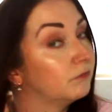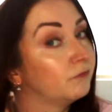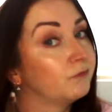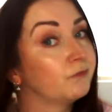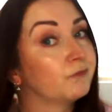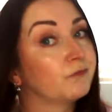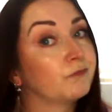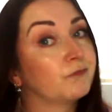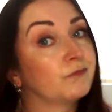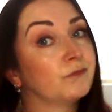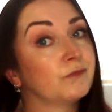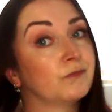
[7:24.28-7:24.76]

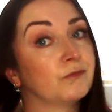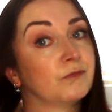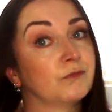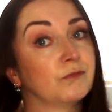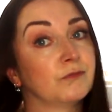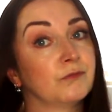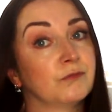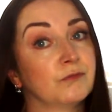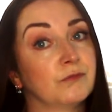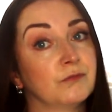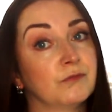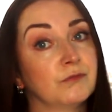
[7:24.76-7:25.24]

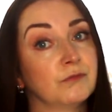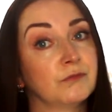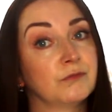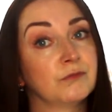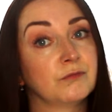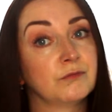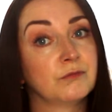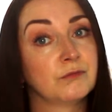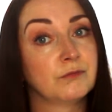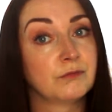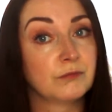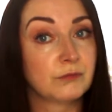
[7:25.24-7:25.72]

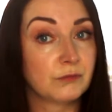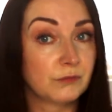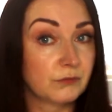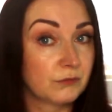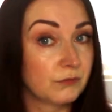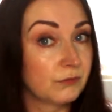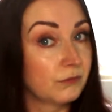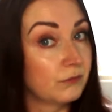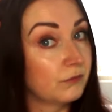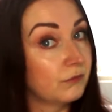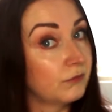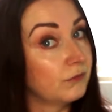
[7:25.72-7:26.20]
Nothing is said.